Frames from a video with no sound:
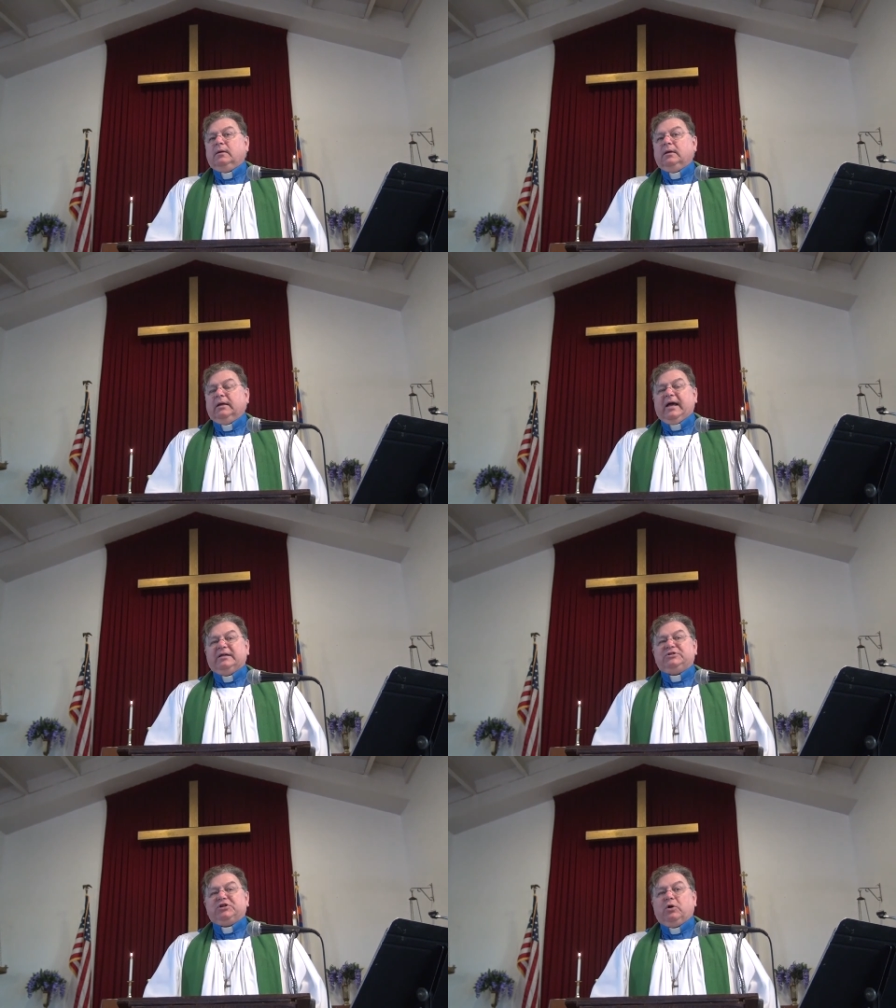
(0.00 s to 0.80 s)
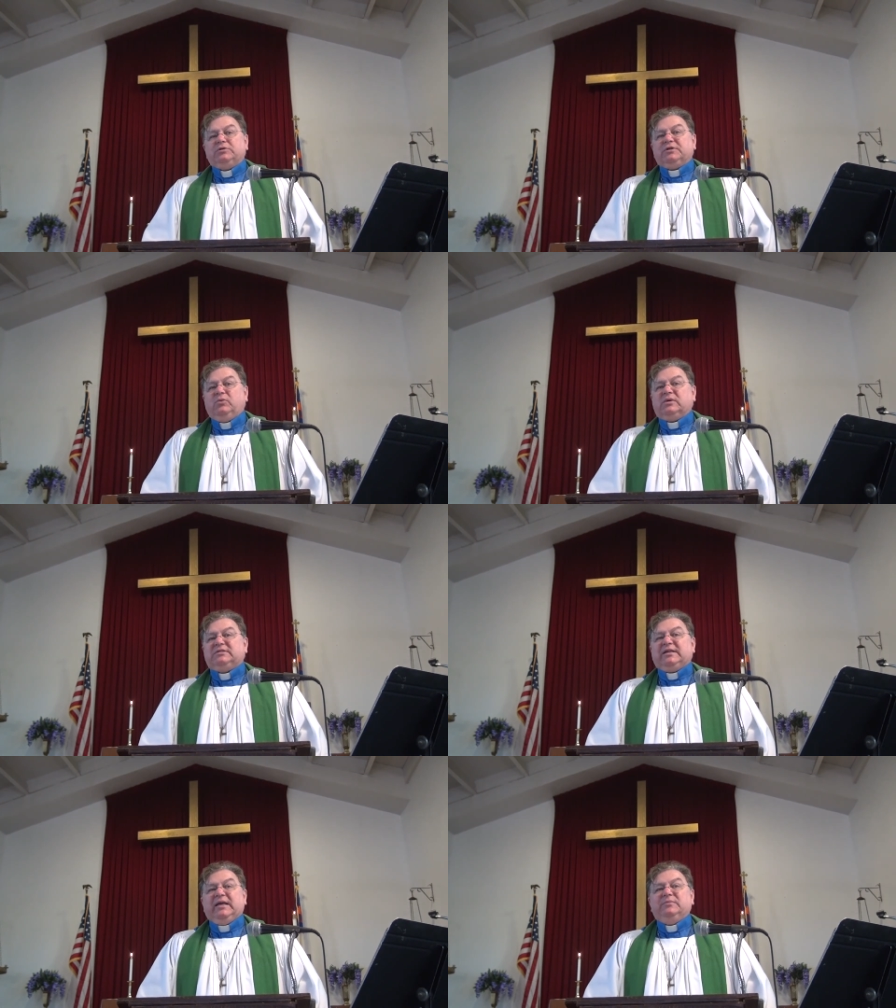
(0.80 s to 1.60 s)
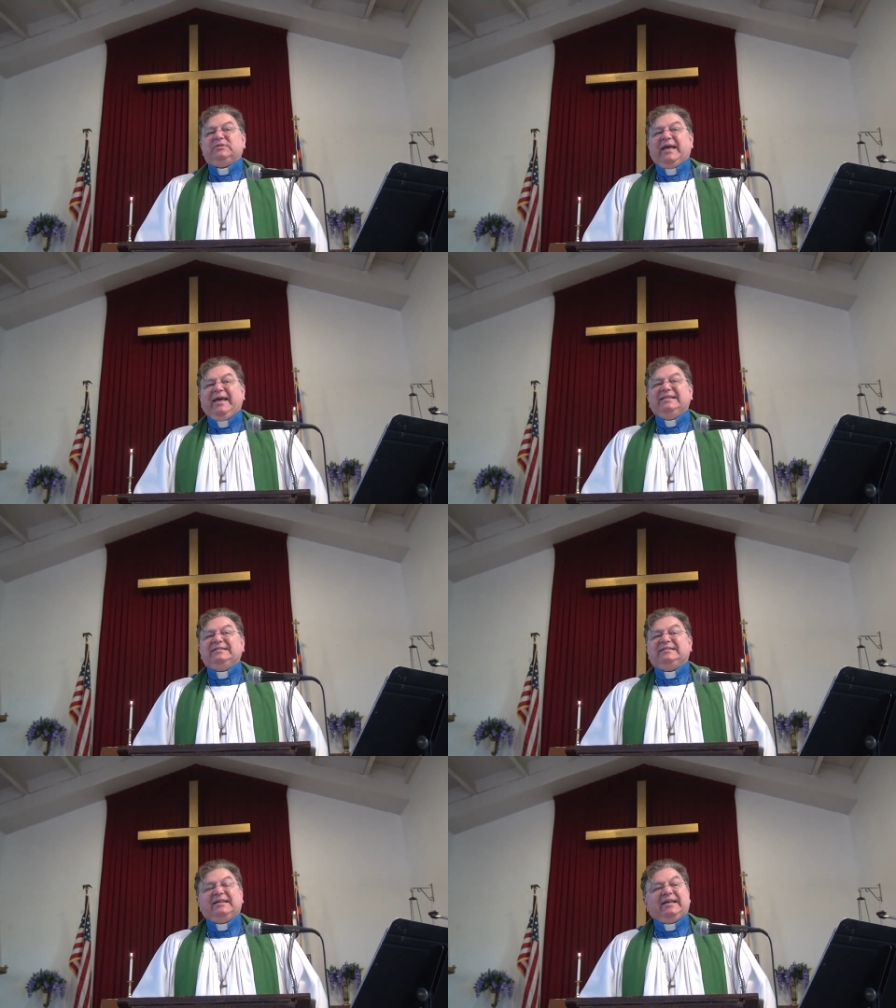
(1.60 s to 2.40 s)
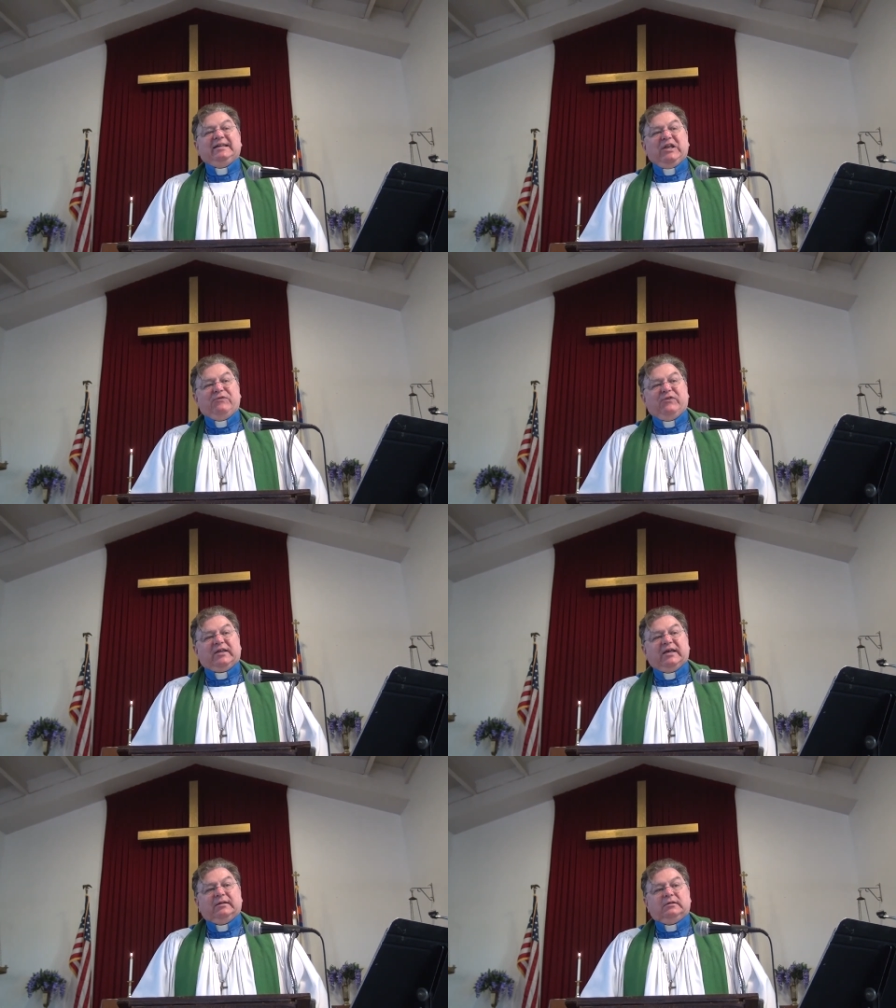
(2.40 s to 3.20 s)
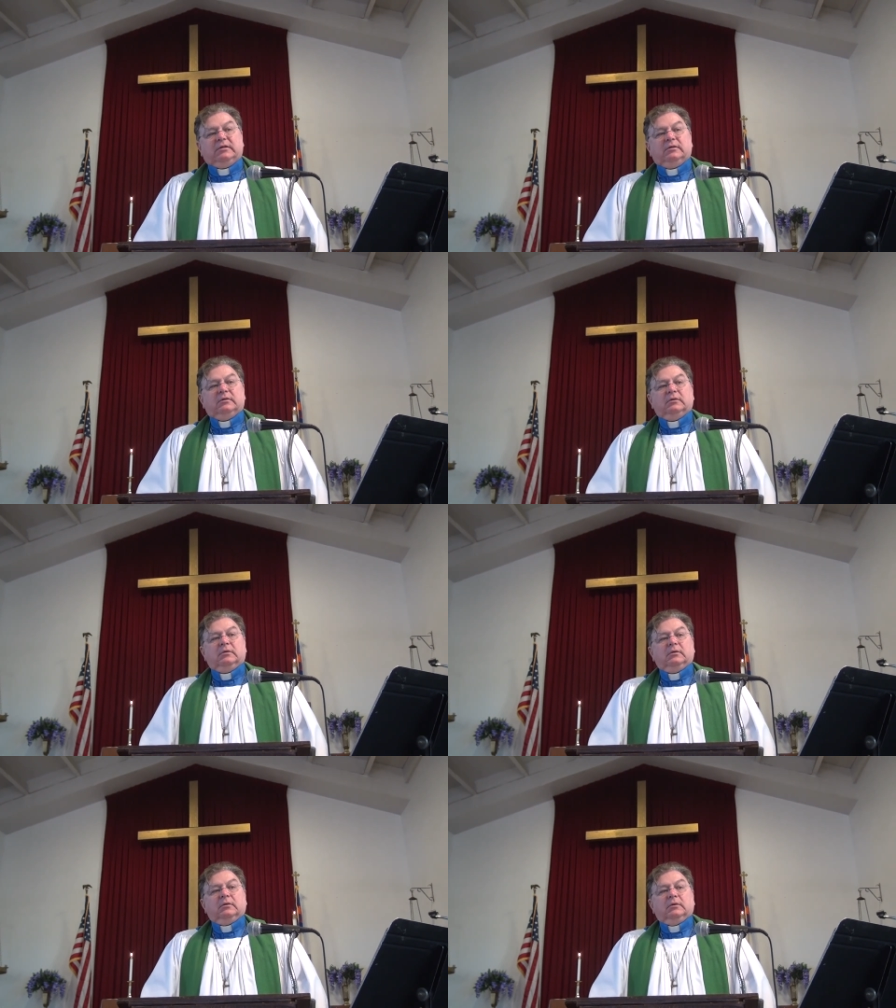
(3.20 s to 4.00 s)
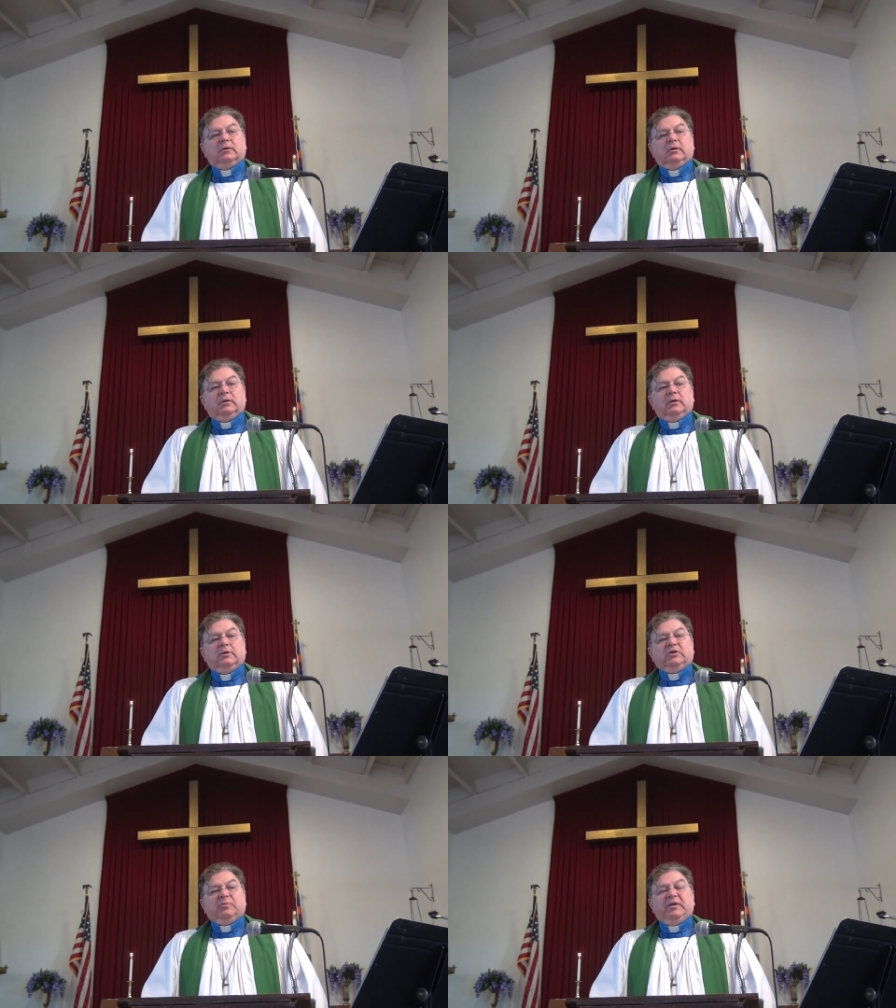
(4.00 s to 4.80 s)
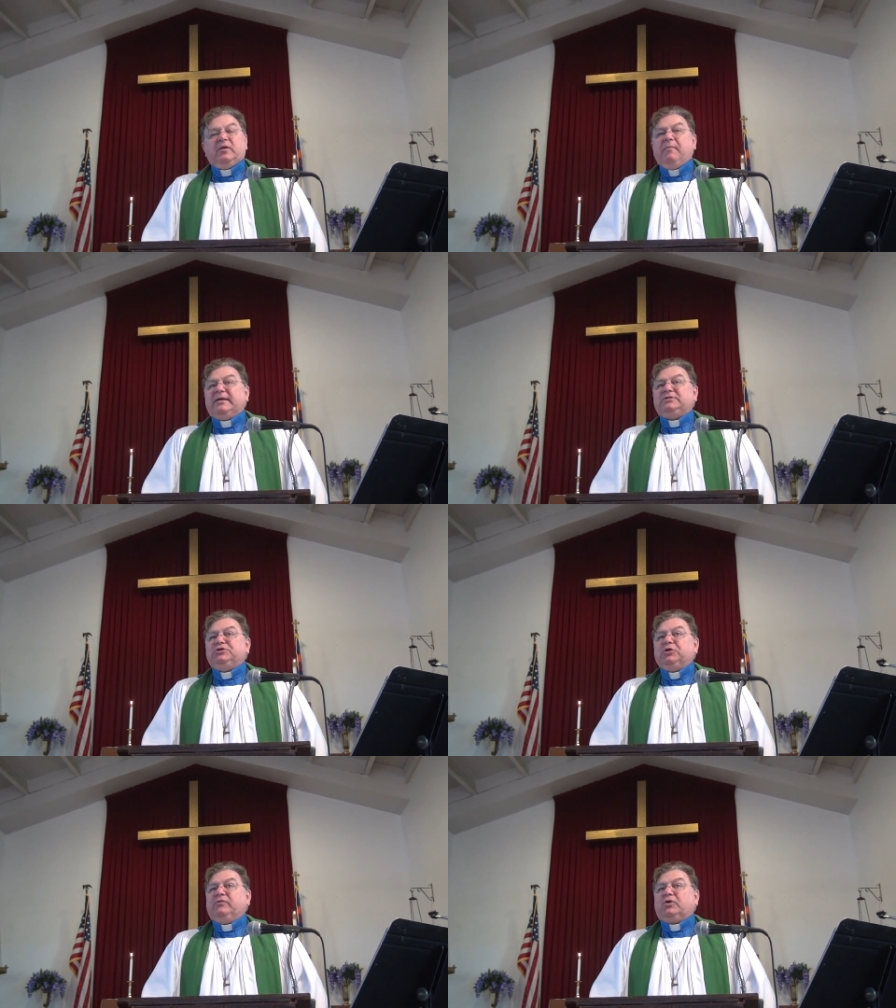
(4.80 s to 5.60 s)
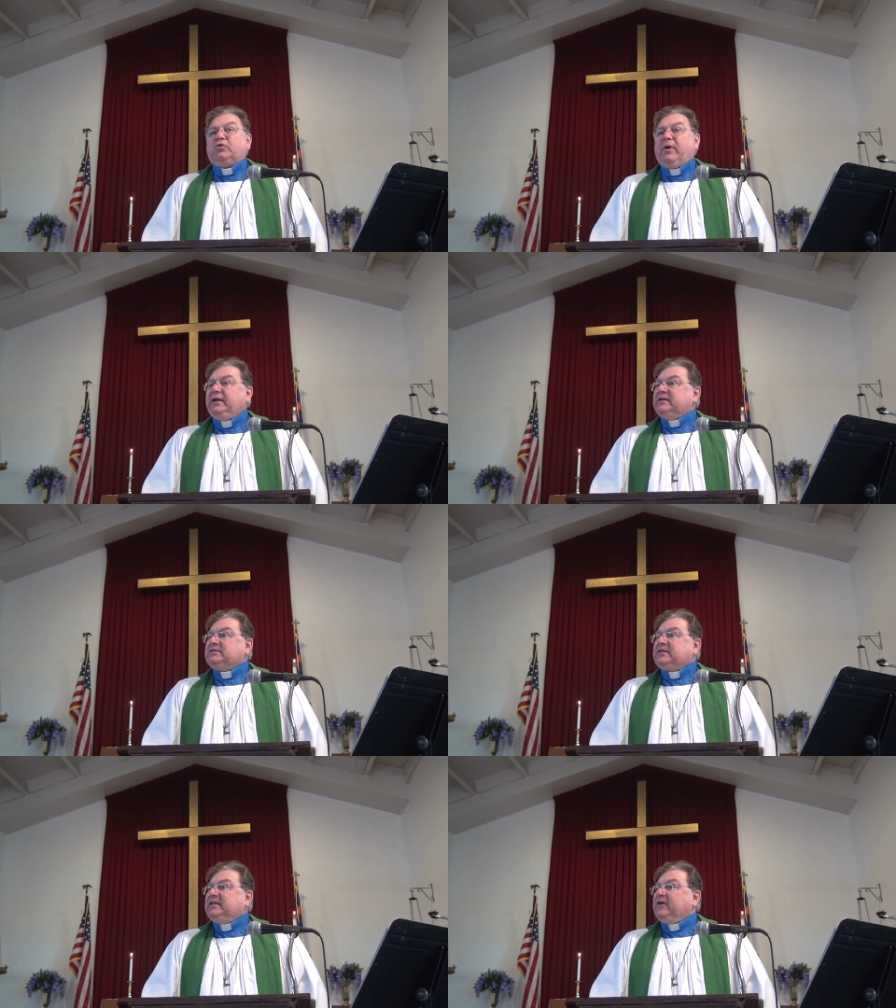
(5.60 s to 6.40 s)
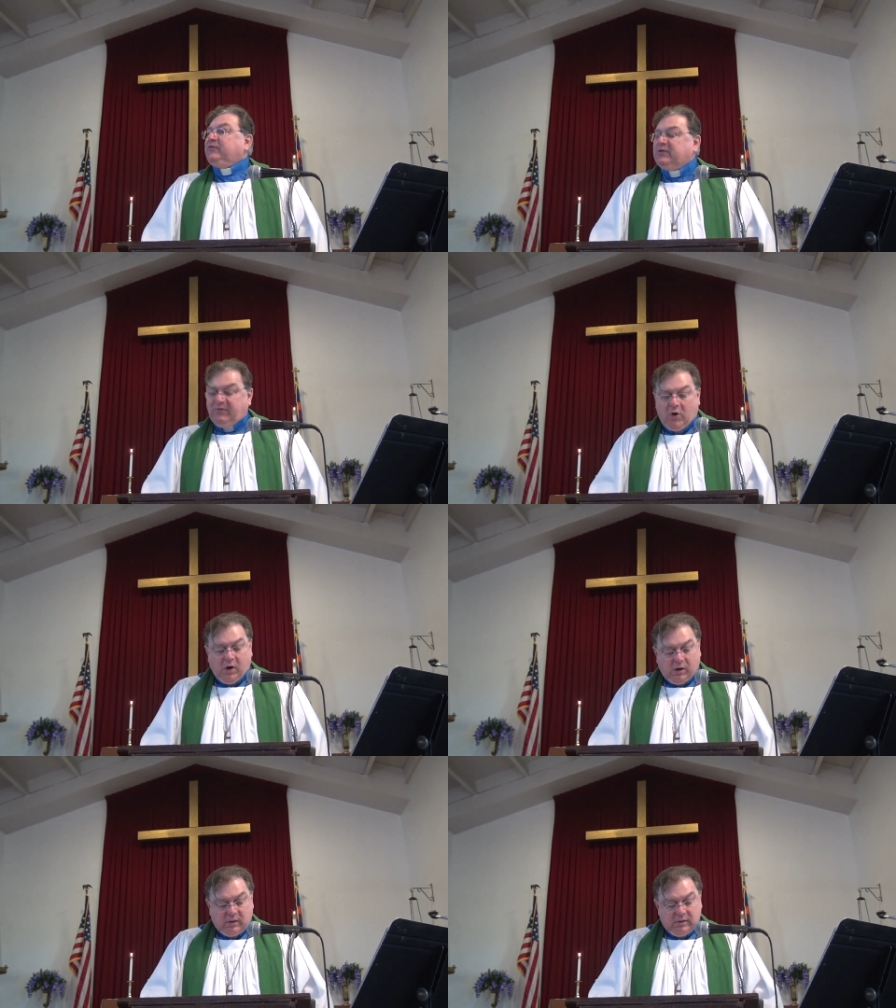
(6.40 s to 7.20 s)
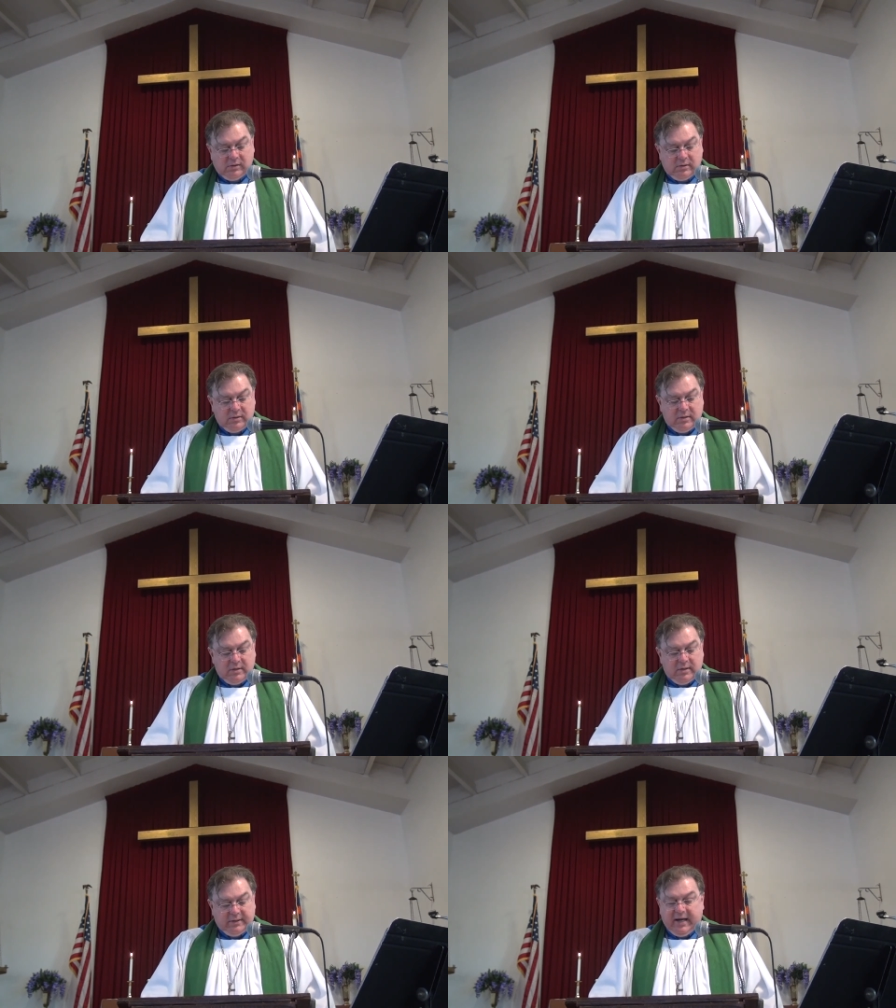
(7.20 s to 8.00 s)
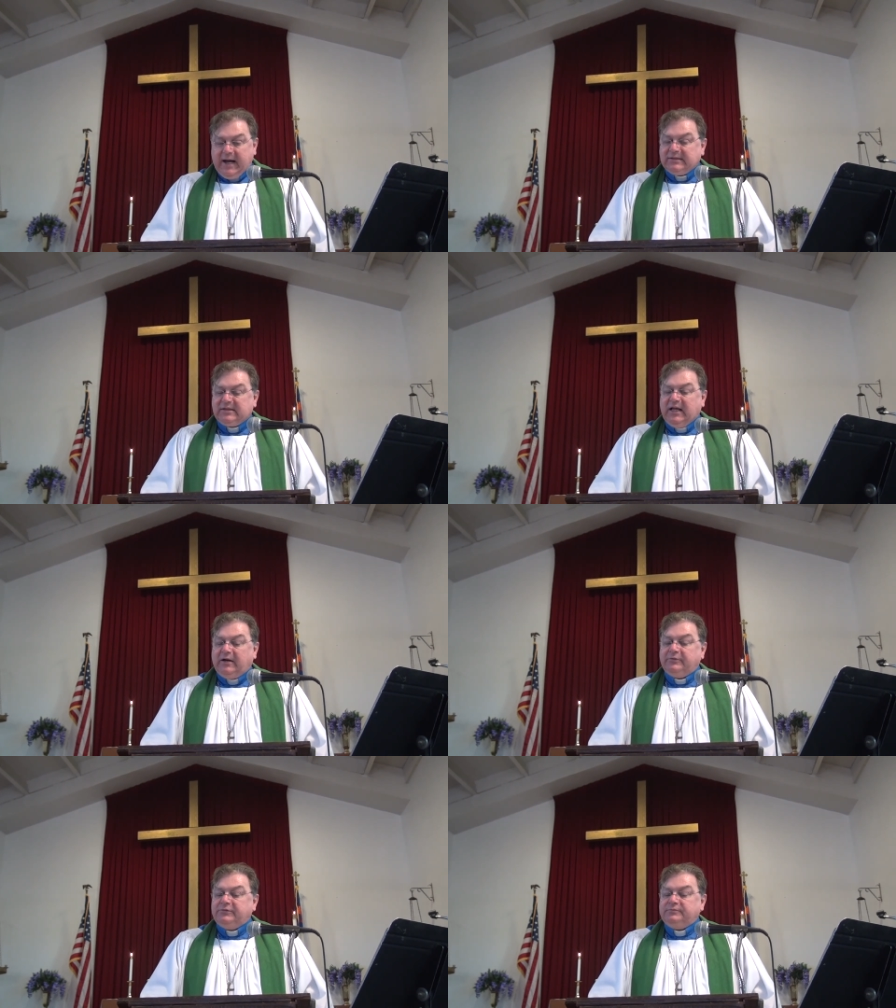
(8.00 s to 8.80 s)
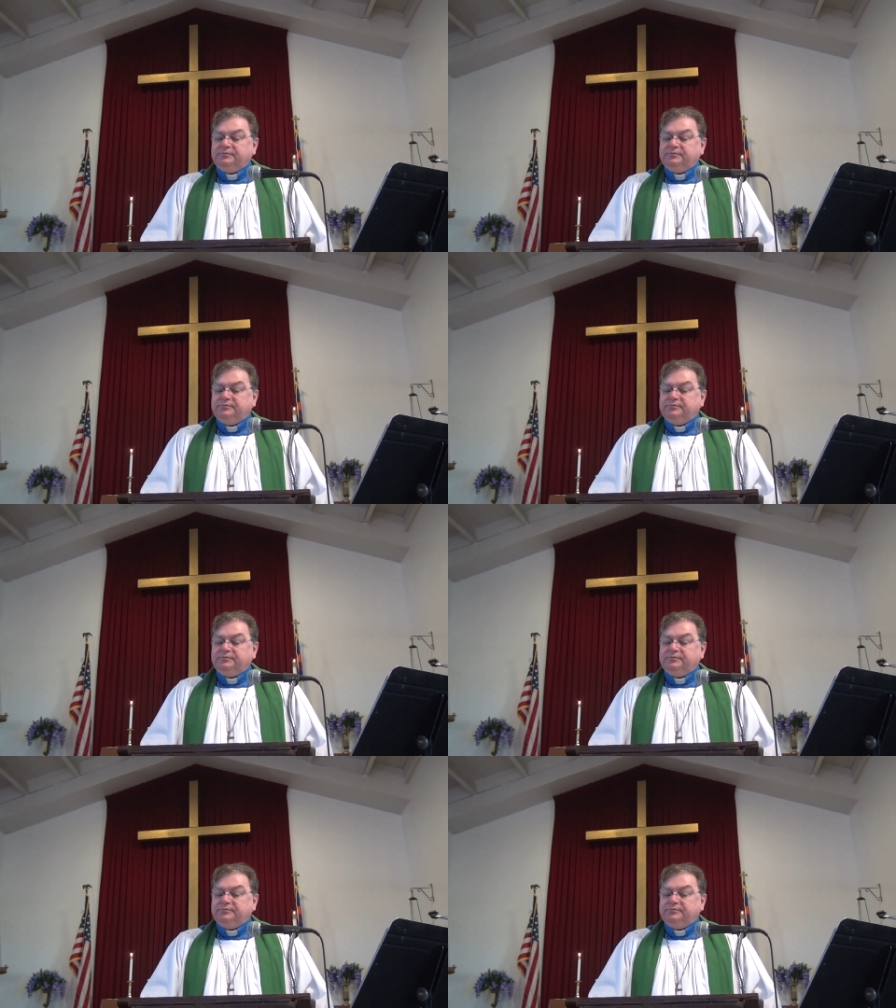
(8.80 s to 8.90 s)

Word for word: He has chosen what seems insignificant to be the messenger of the greatest gift of all, God's love.